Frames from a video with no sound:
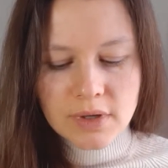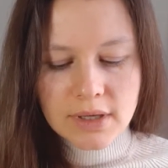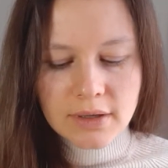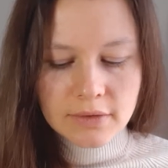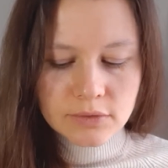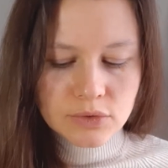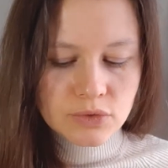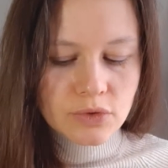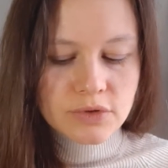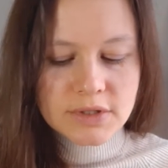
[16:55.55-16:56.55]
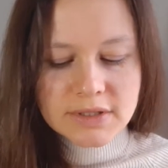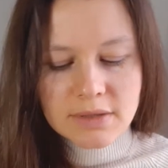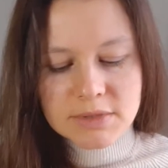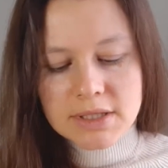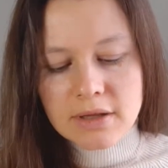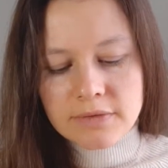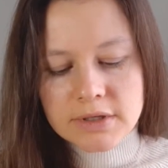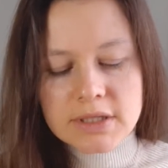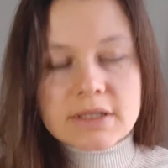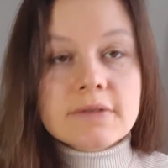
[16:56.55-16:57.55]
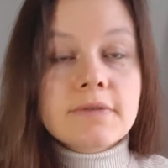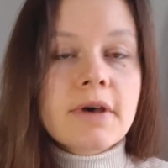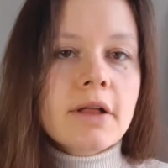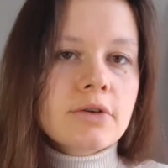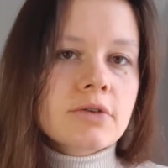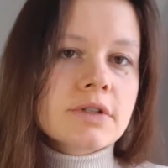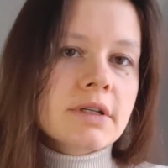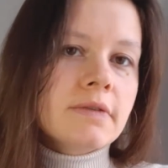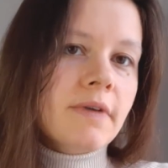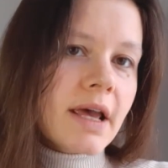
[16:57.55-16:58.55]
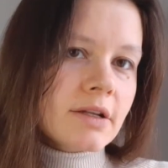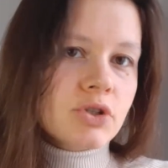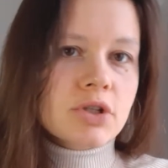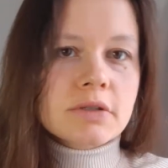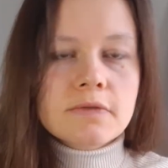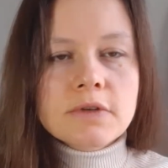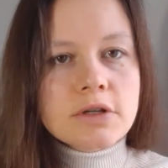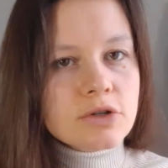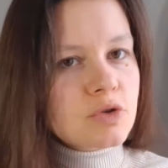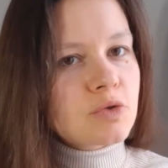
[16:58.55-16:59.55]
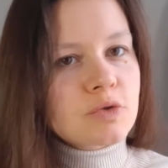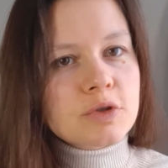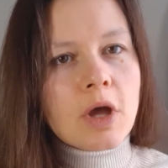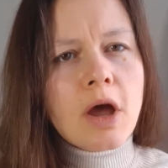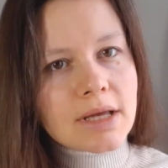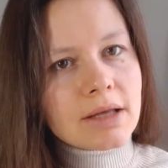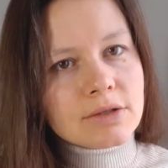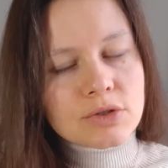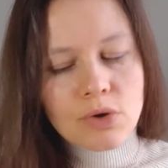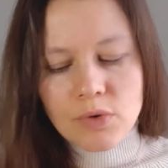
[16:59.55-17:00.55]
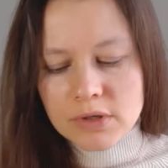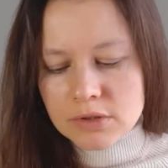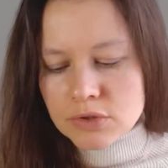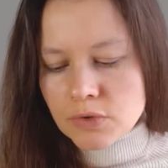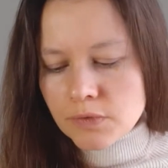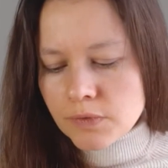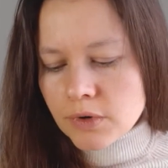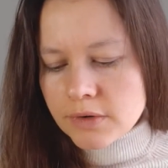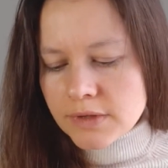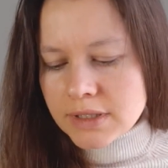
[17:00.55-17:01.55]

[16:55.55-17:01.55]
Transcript: uh, to Socrates himself and his valorous advantages, virtues, and so on and so forth.